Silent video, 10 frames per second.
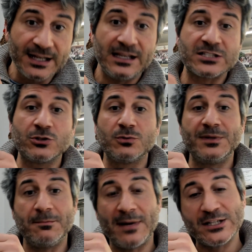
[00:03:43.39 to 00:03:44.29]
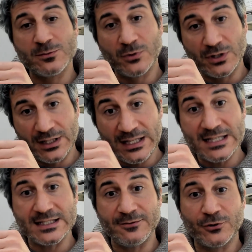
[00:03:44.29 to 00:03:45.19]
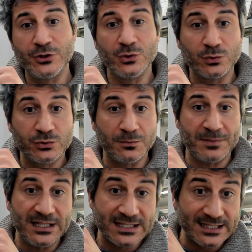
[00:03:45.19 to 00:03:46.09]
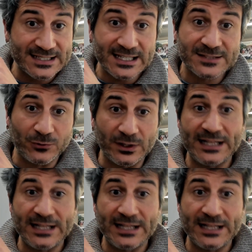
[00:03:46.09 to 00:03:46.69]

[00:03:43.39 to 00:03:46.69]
it's going to be much more easy for you to be successful.